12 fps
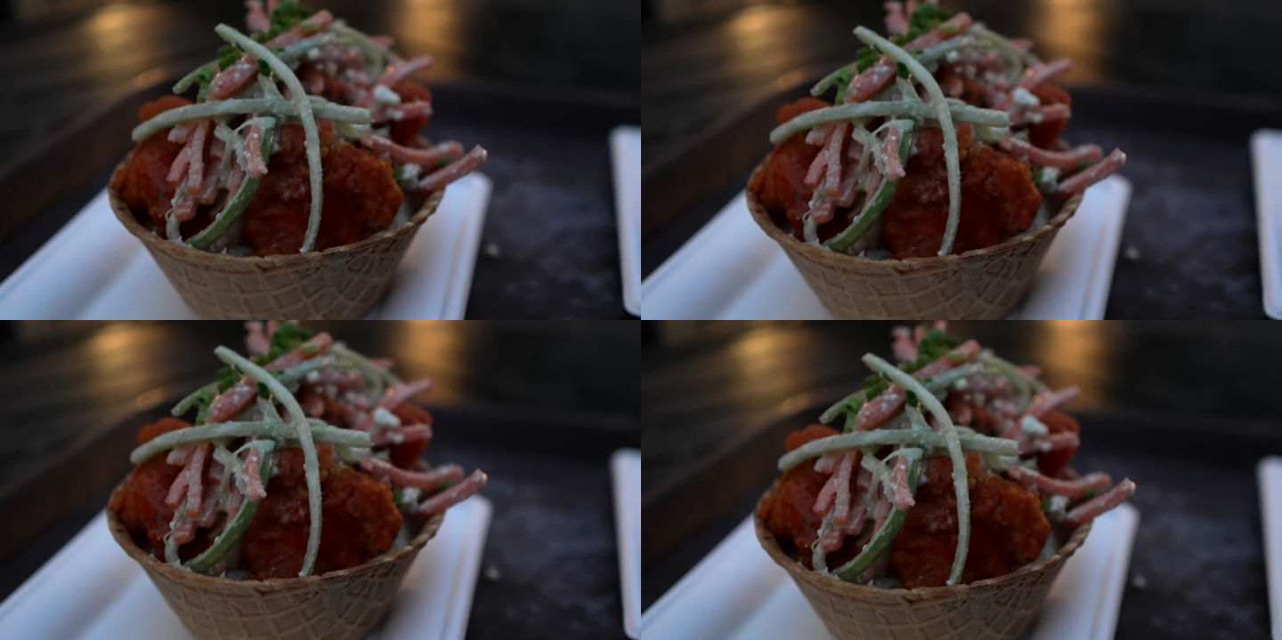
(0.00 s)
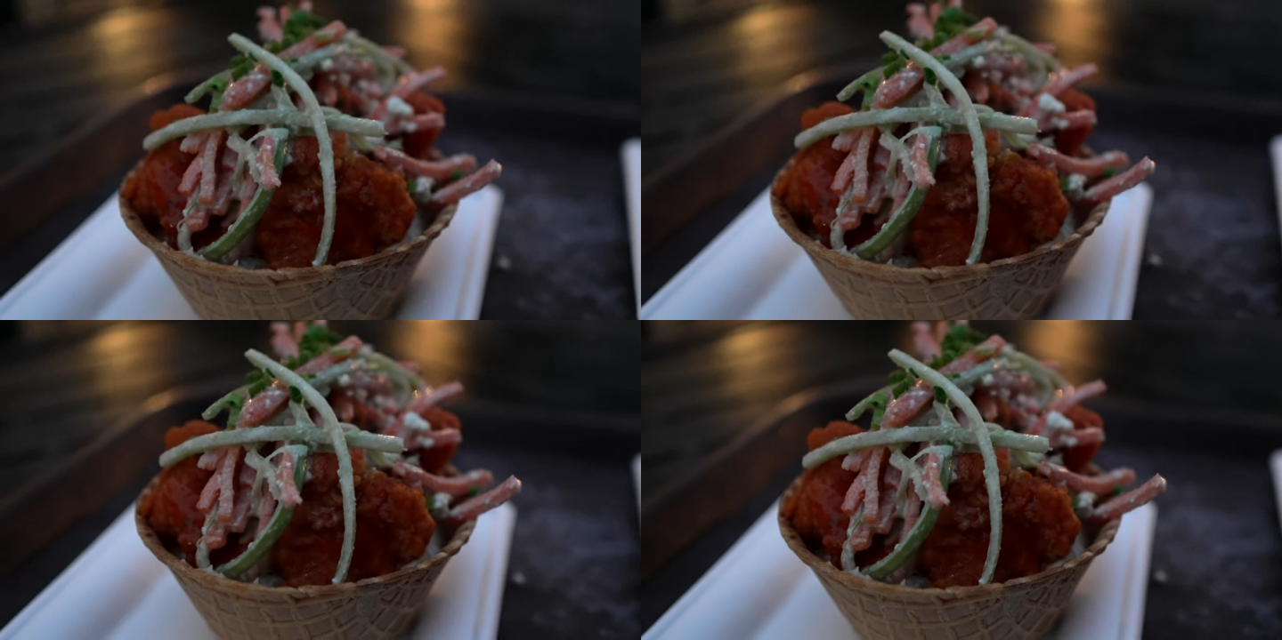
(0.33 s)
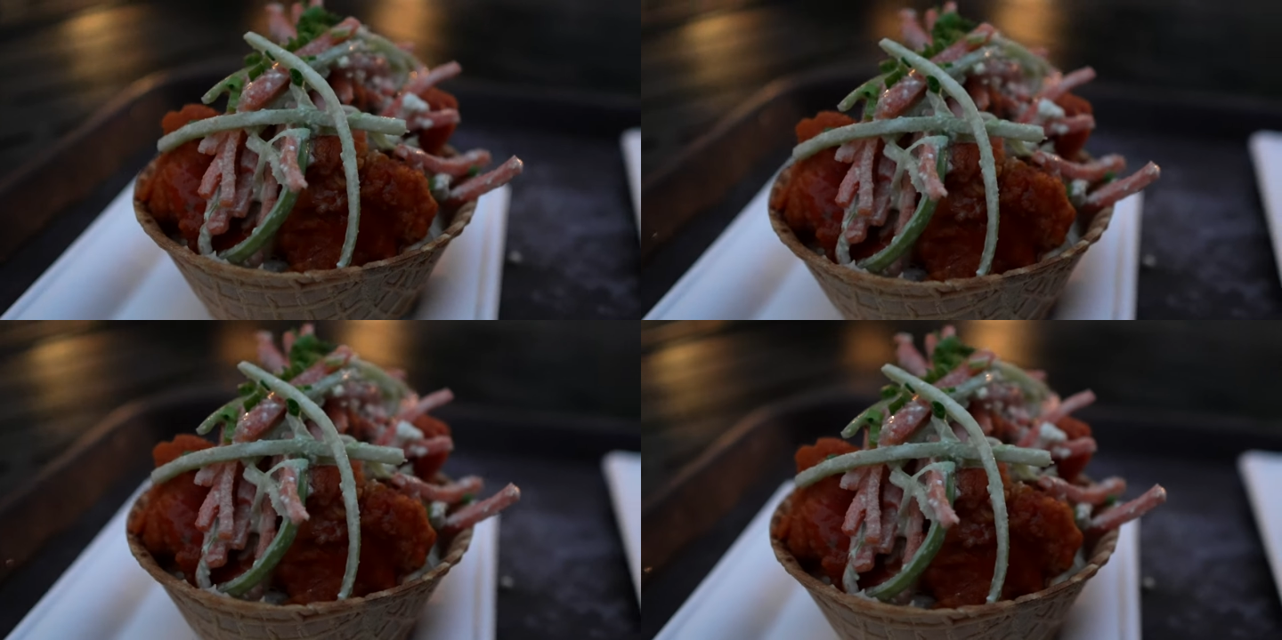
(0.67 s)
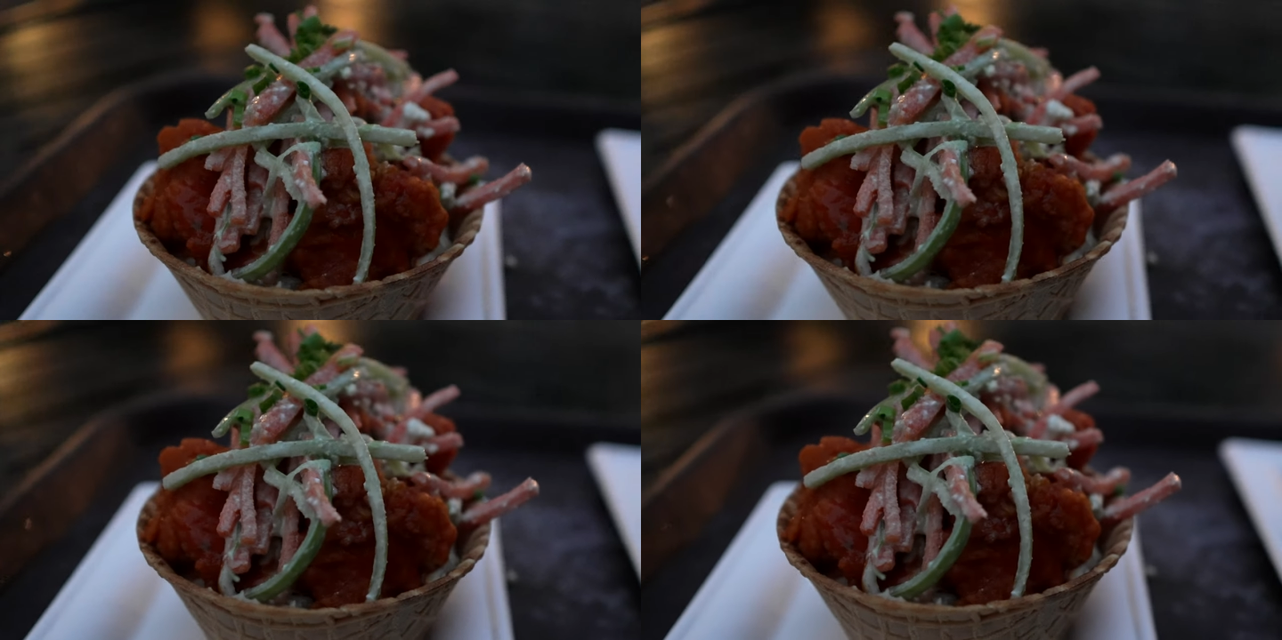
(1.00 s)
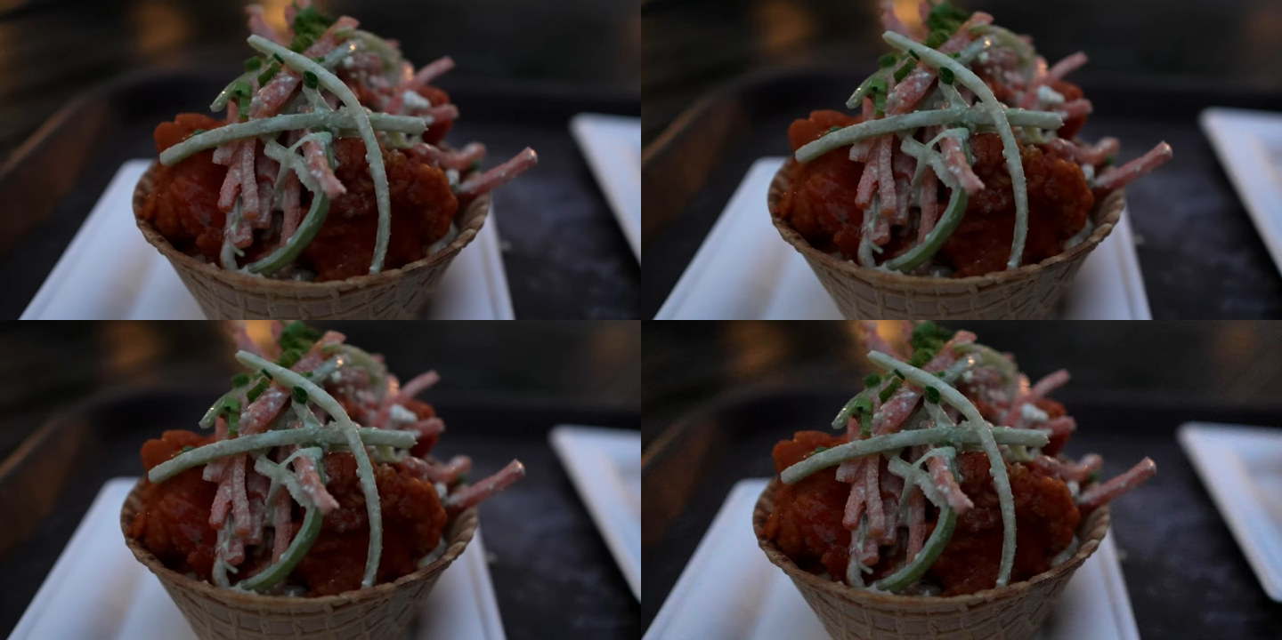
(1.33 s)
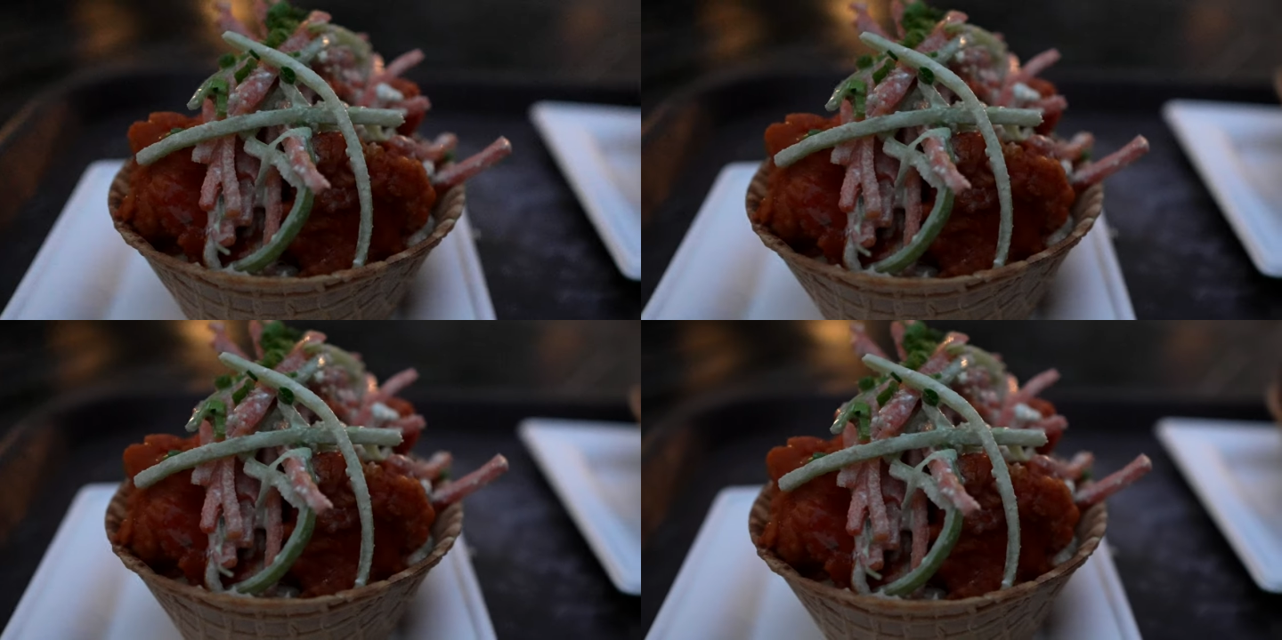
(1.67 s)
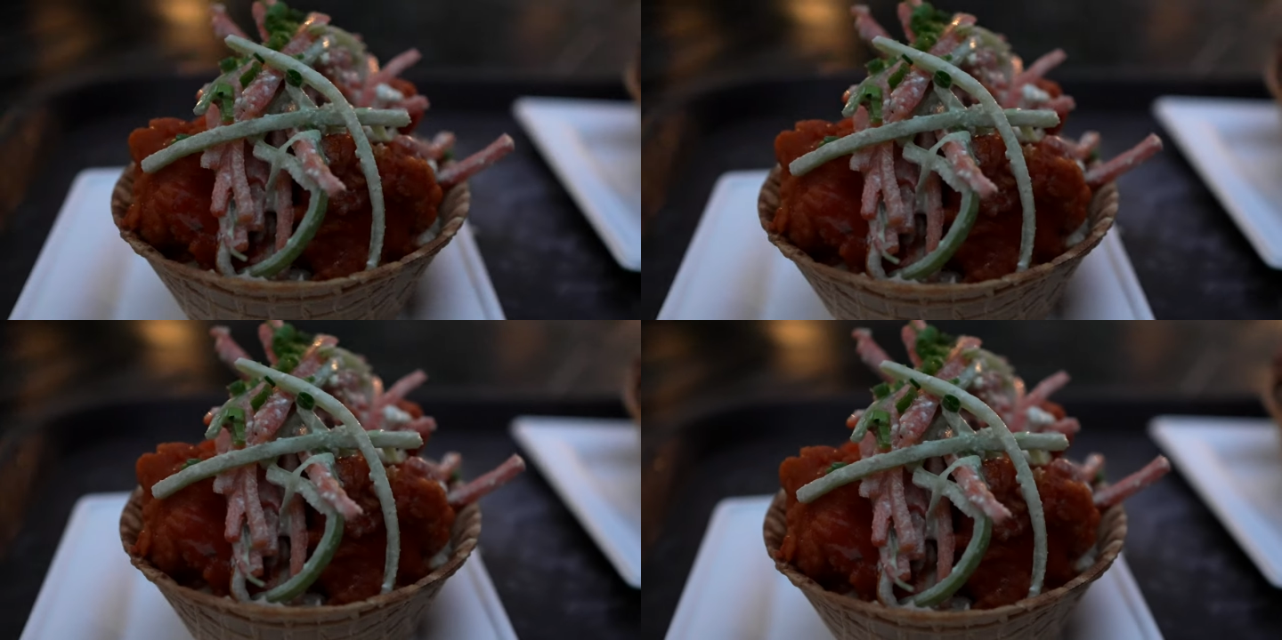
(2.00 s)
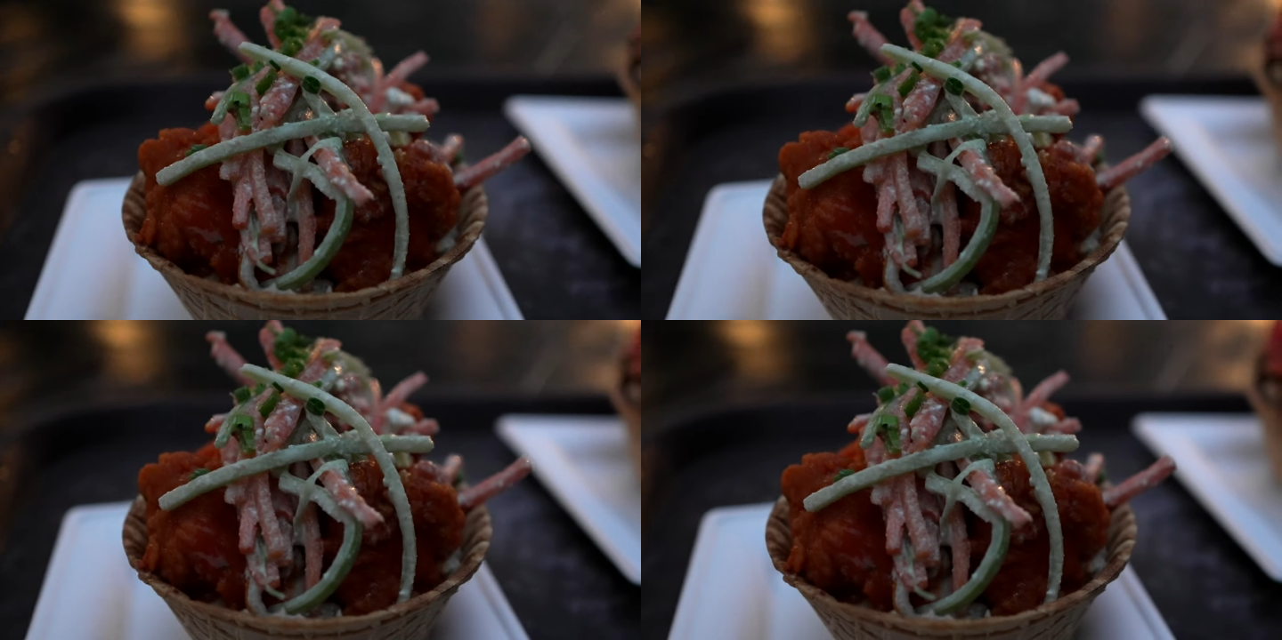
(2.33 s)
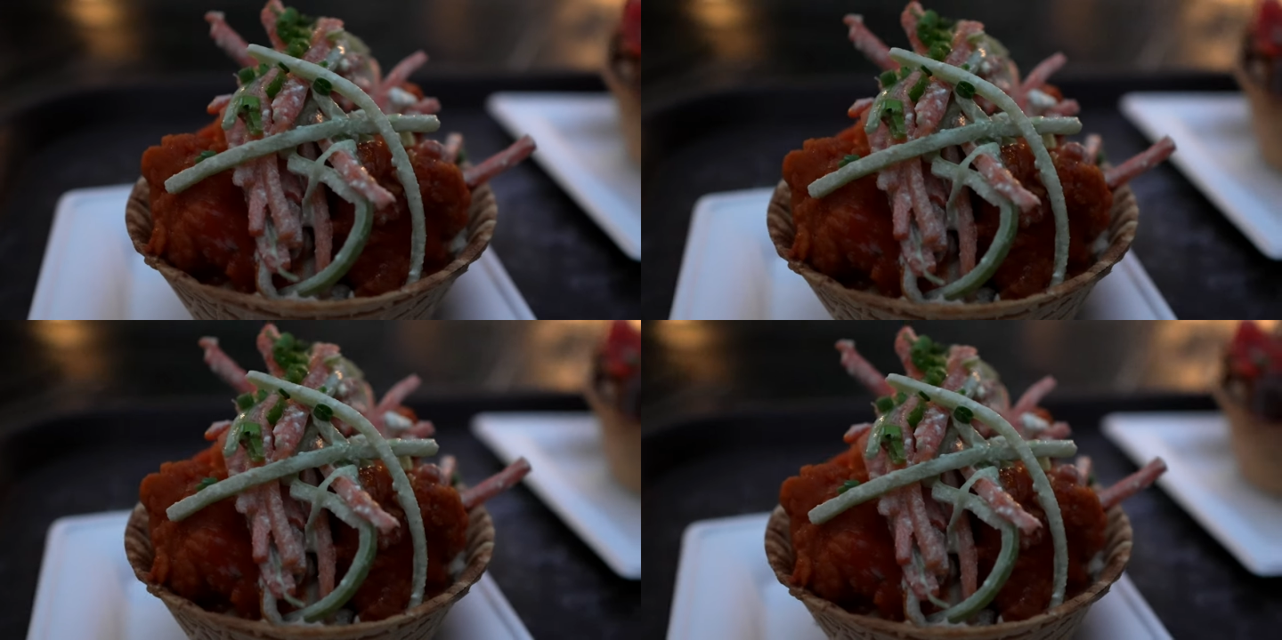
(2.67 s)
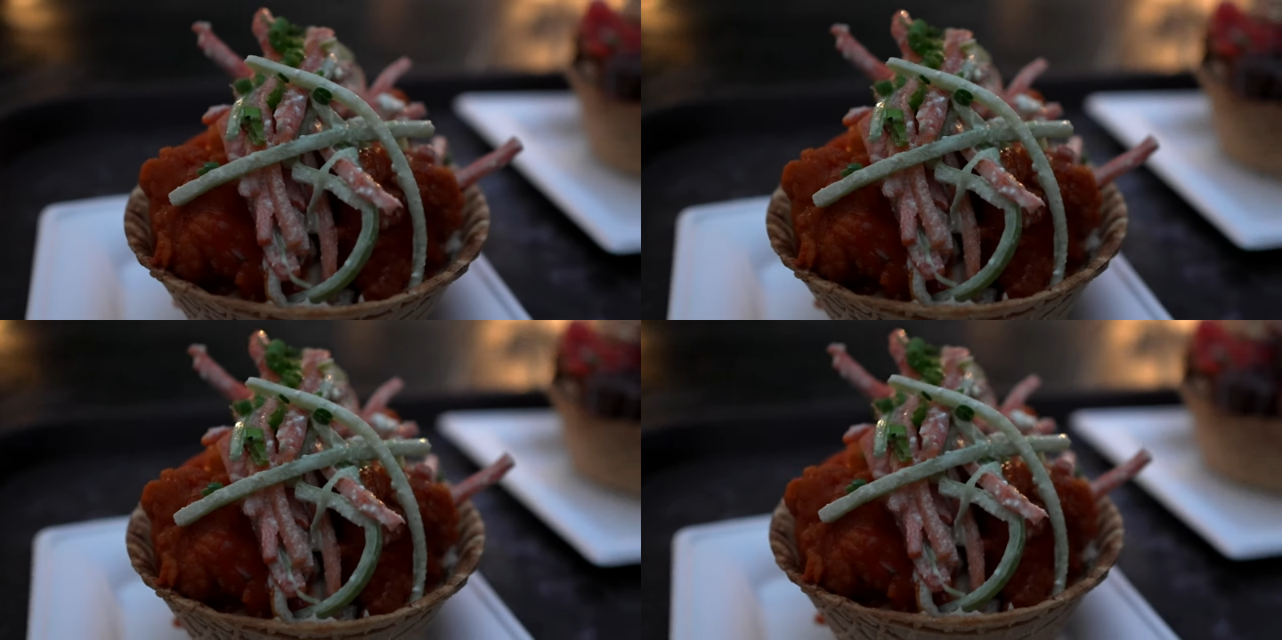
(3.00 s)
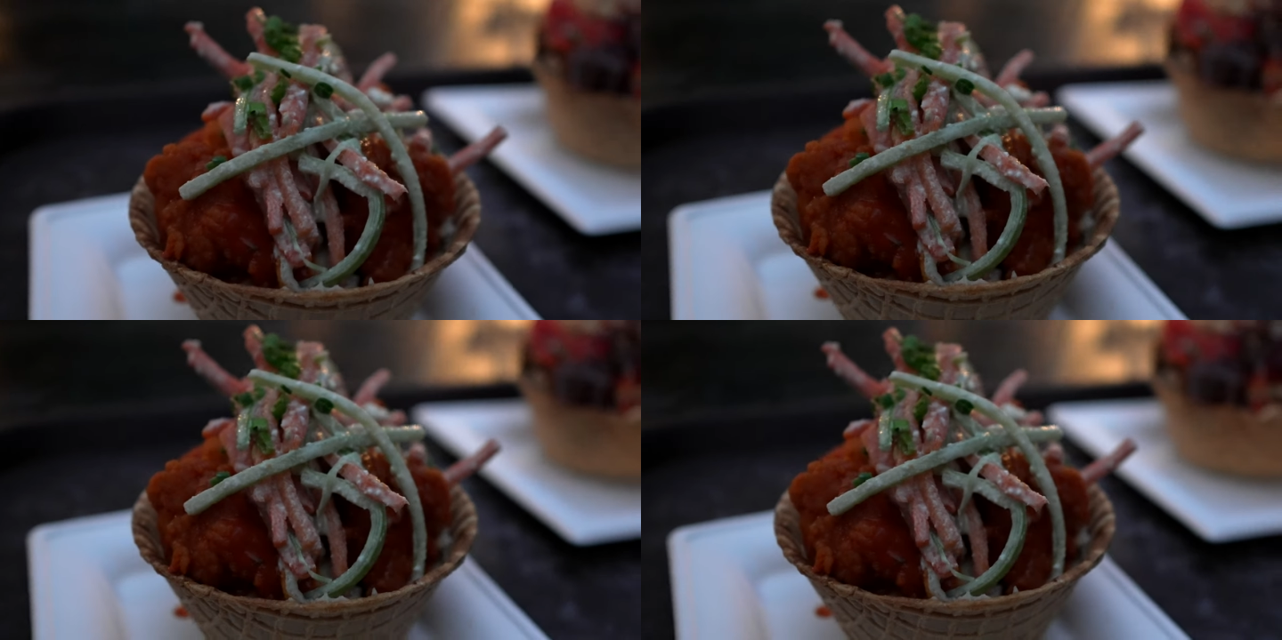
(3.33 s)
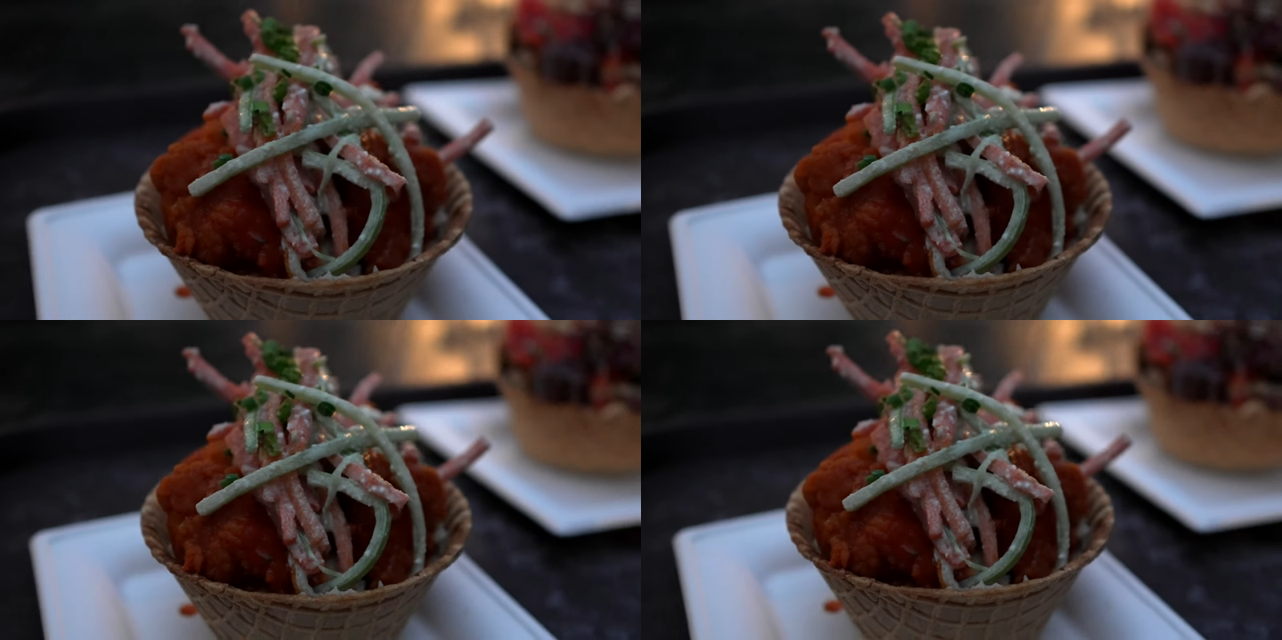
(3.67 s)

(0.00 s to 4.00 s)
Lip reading: (no speaker visible)